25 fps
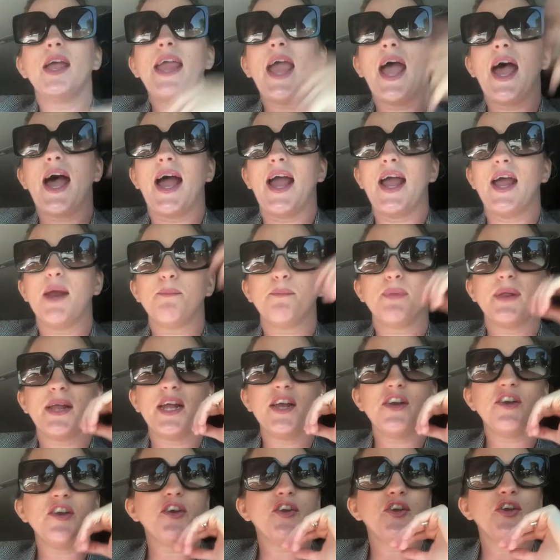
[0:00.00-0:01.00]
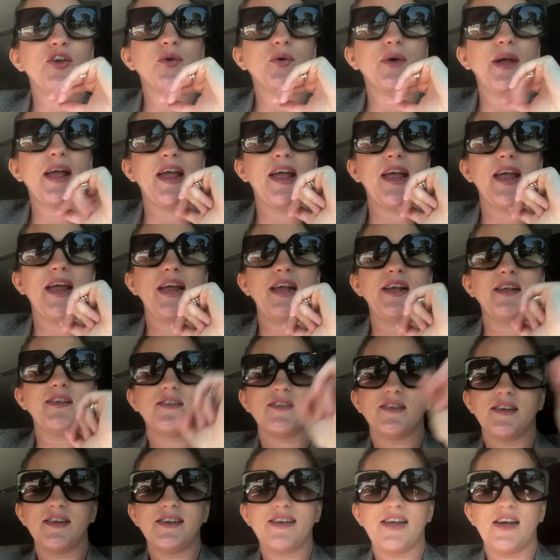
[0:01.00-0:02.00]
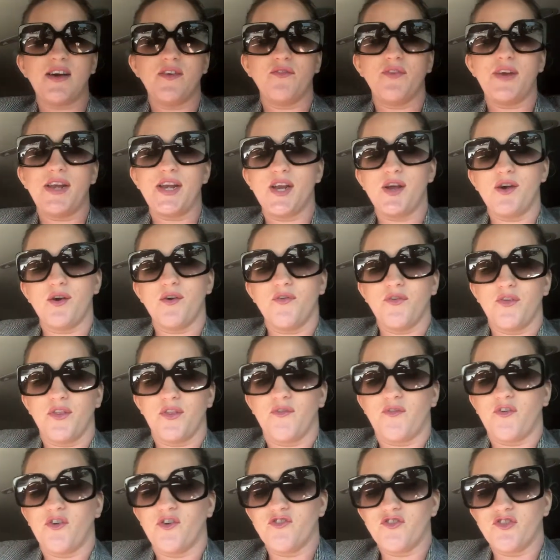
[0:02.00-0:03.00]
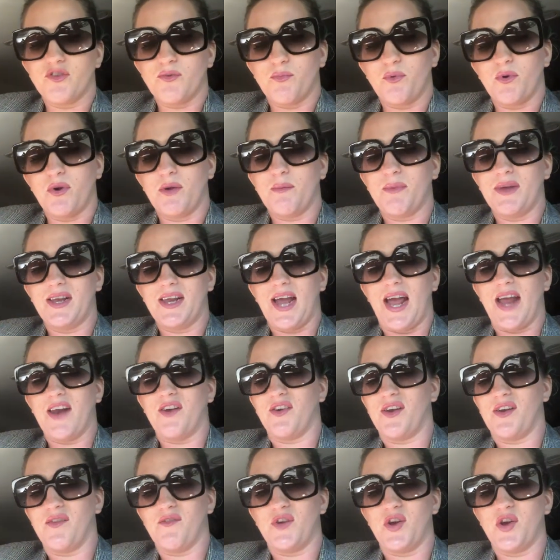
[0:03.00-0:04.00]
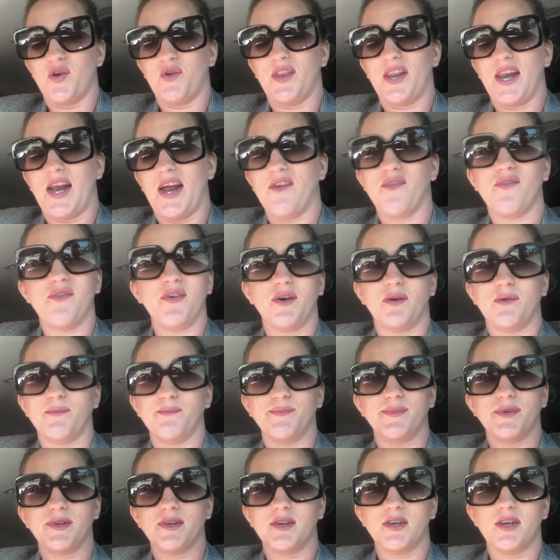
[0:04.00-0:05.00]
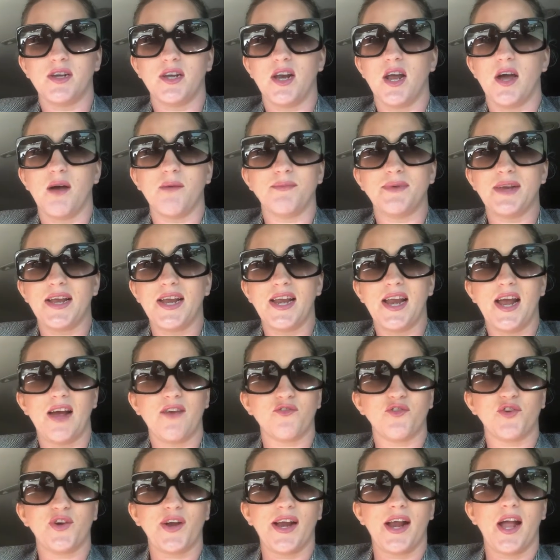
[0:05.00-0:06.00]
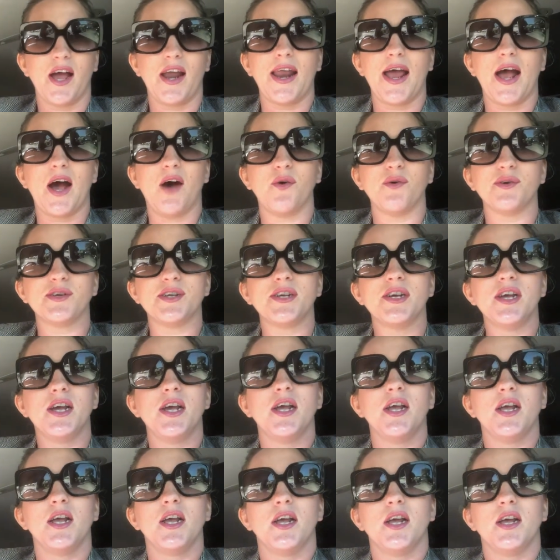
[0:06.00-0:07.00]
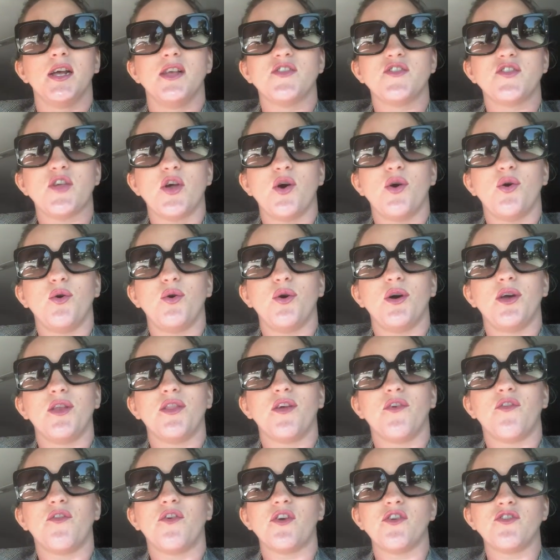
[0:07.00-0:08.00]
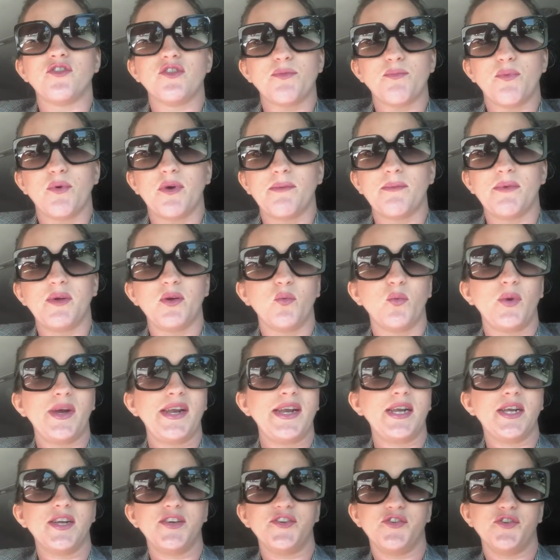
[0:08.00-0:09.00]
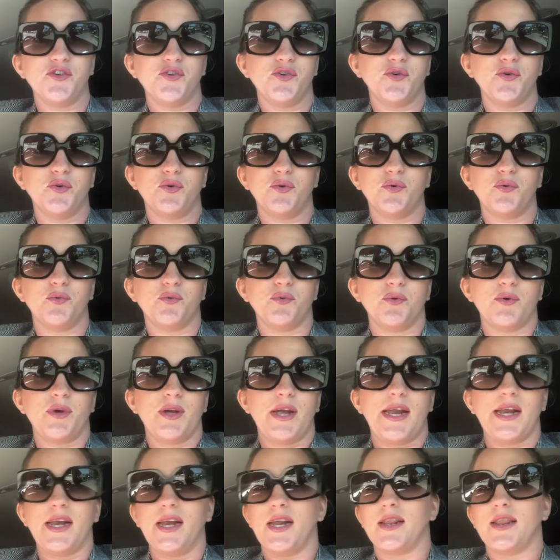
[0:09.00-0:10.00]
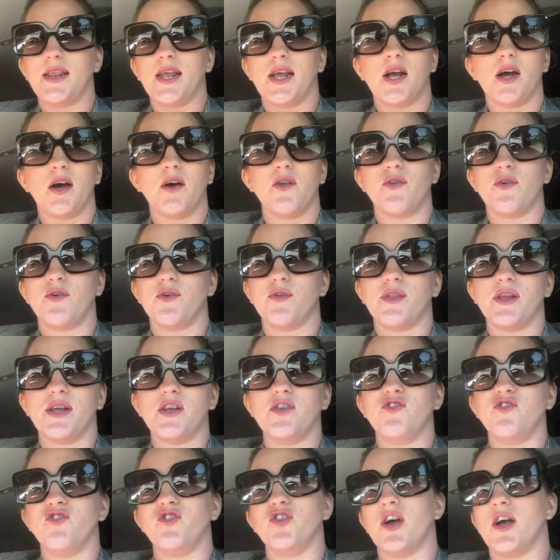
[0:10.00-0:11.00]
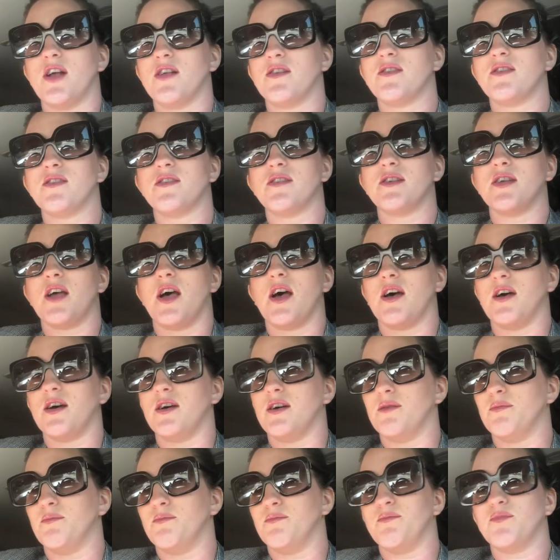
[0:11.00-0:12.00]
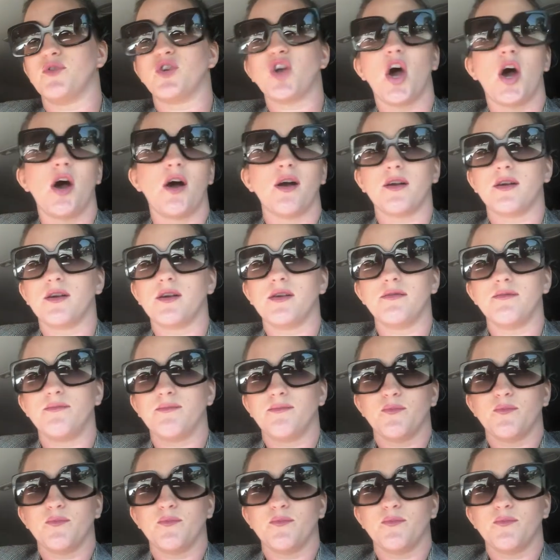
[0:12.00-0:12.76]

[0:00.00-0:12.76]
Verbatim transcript: Yeah, I had planned to do a sit down video for the first appointment. I don't even know that I filmed an update after I got out. So the first appointment, we didn't do anything other than just um, talk.